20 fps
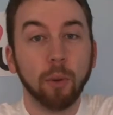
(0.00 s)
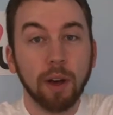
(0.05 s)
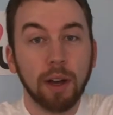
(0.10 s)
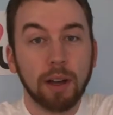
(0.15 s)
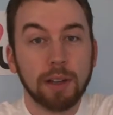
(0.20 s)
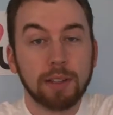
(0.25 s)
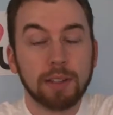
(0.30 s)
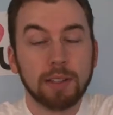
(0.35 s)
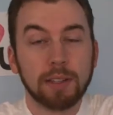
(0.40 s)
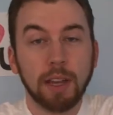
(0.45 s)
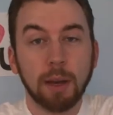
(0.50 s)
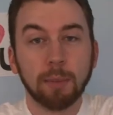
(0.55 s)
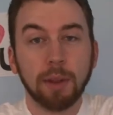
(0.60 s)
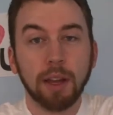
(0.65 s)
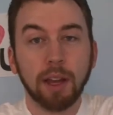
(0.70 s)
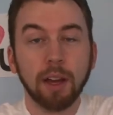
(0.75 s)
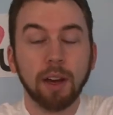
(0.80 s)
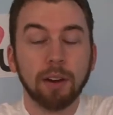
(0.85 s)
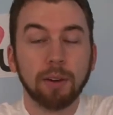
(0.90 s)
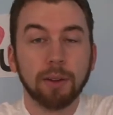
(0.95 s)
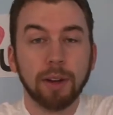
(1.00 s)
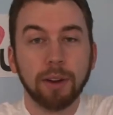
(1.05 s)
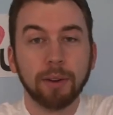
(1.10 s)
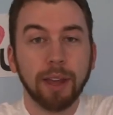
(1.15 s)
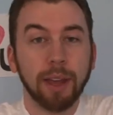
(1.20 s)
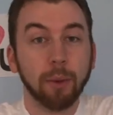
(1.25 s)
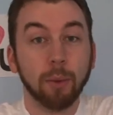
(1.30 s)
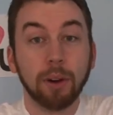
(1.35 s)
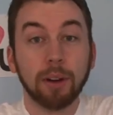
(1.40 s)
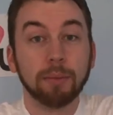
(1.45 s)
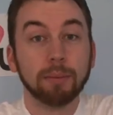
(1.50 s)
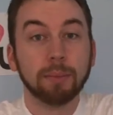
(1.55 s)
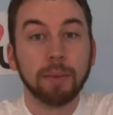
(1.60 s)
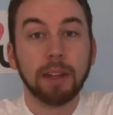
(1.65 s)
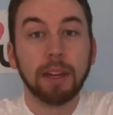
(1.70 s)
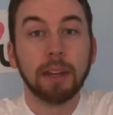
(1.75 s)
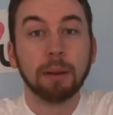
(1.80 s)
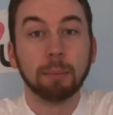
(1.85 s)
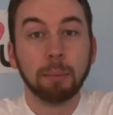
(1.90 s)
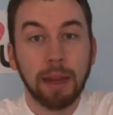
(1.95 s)
it was. I'm like, oh, okay, well,
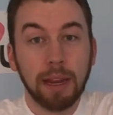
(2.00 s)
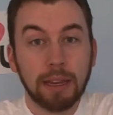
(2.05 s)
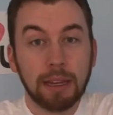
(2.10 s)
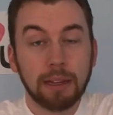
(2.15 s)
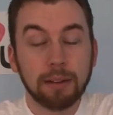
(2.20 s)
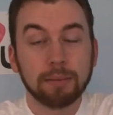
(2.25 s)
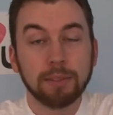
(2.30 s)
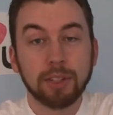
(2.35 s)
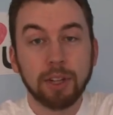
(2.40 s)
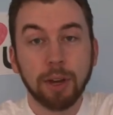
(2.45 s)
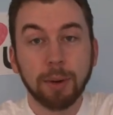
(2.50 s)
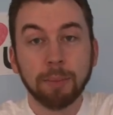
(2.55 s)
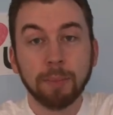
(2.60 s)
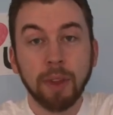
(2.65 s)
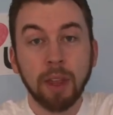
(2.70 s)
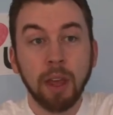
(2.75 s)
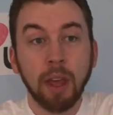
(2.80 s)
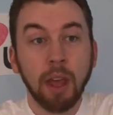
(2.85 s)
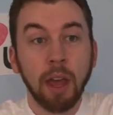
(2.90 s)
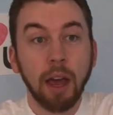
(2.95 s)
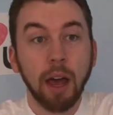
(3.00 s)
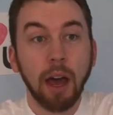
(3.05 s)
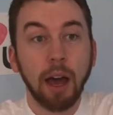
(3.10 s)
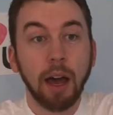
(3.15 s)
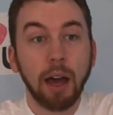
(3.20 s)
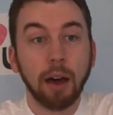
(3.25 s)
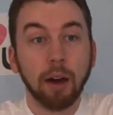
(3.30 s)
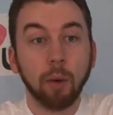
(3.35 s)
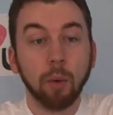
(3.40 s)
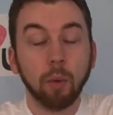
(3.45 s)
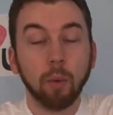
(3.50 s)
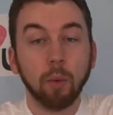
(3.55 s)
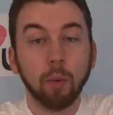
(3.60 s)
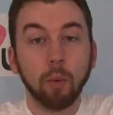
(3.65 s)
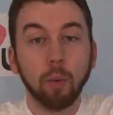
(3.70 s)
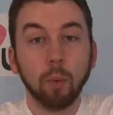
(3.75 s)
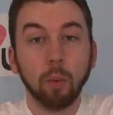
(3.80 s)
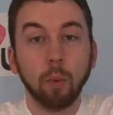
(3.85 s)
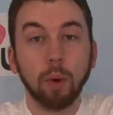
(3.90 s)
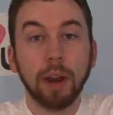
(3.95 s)
he didn't make it. So
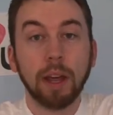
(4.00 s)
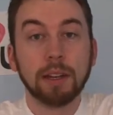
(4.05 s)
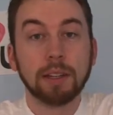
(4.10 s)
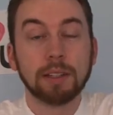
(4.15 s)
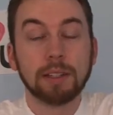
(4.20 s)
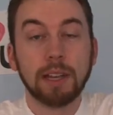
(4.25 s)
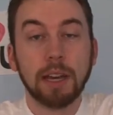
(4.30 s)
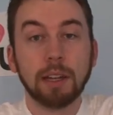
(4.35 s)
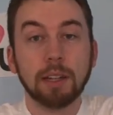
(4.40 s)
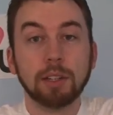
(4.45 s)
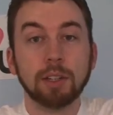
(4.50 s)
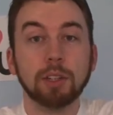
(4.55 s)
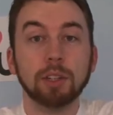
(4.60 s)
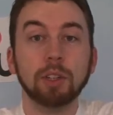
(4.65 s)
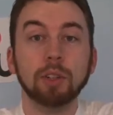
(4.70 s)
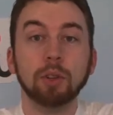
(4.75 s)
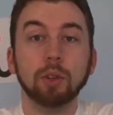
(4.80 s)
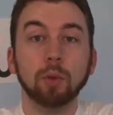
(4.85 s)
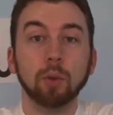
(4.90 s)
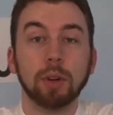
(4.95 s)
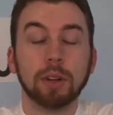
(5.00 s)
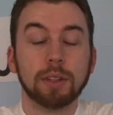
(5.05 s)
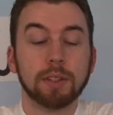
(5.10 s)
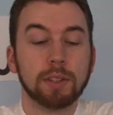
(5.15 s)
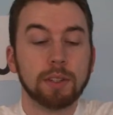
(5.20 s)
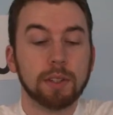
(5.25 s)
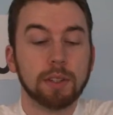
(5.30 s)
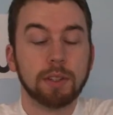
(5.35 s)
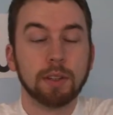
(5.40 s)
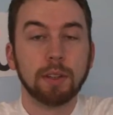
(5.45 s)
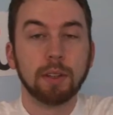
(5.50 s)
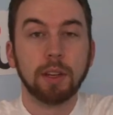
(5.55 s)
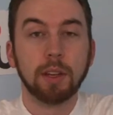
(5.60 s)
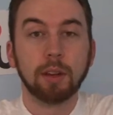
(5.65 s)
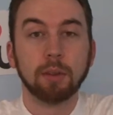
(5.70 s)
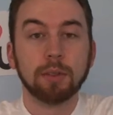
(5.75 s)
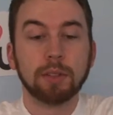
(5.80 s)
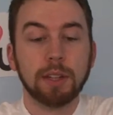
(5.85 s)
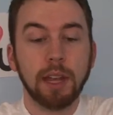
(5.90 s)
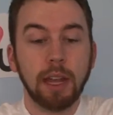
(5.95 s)
what I decided to do was,
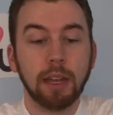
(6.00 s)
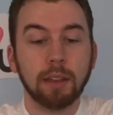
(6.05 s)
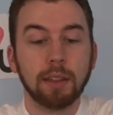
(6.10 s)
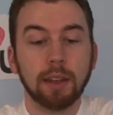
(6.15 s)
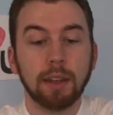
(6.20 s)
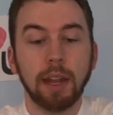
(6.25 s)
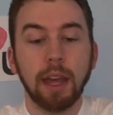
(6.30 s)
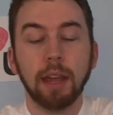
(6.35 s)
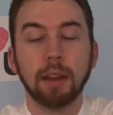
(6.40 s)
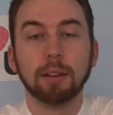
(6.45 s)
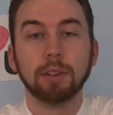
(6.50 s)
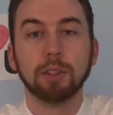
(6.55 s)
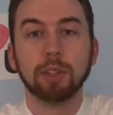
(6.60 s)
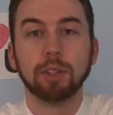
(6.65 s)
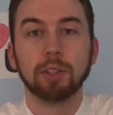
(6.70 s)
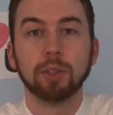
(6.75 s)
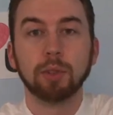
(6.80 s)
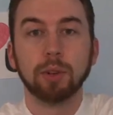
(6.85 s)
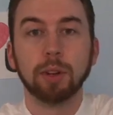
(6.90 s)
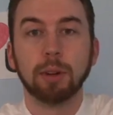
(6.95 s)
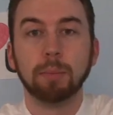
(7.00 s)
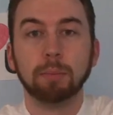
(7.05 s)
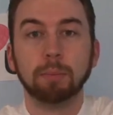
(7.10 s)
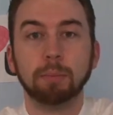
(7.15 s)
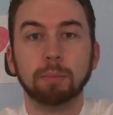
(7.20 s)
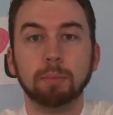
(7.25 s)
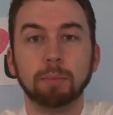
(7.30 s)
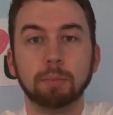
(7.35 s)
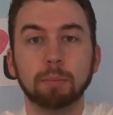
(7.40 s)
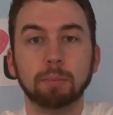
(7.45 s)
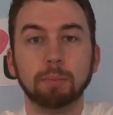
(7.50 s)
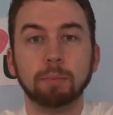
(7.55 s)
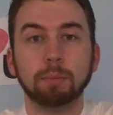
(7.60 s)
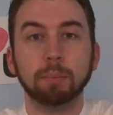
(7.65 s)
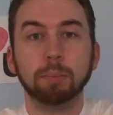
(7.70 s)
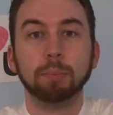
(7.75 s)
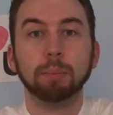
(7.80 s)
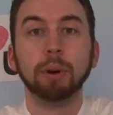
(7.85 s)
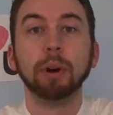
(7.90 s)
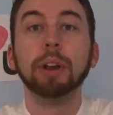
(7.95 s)
you know, take the net and just sort of
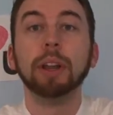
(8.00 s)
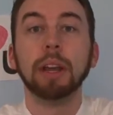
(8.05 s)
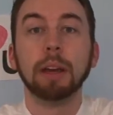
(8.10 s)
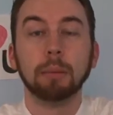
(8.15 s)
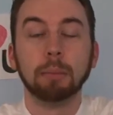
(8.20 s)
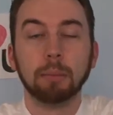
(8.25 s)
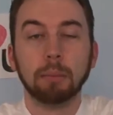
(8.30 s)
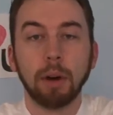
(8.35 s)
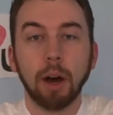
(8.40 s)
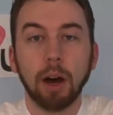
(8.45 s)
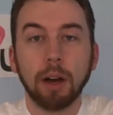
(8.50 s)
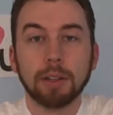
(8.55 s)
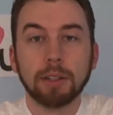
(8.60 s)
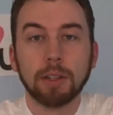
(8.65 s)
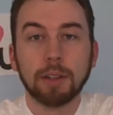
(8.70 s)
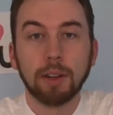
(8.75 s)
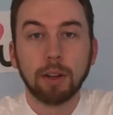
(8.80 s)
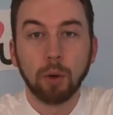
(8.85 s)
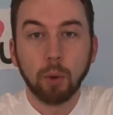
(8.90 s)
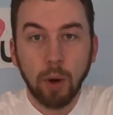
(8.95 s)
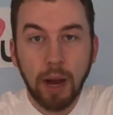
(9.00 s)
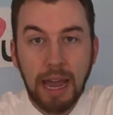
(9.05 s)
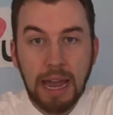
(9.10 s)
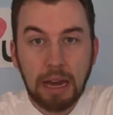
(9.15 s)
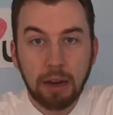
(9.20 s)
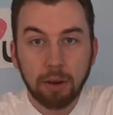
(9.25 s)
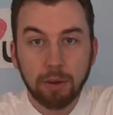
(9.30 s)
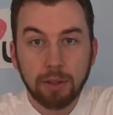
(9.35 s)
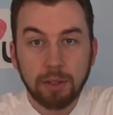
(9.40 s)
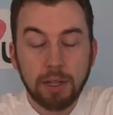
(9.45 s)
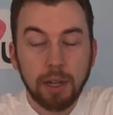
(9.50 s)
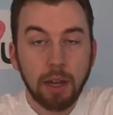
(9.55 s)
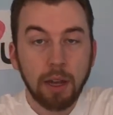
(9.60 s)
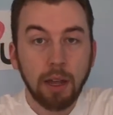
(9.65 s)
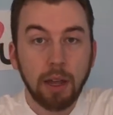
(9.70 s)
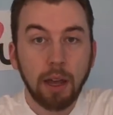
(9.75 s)
put him onto the ground,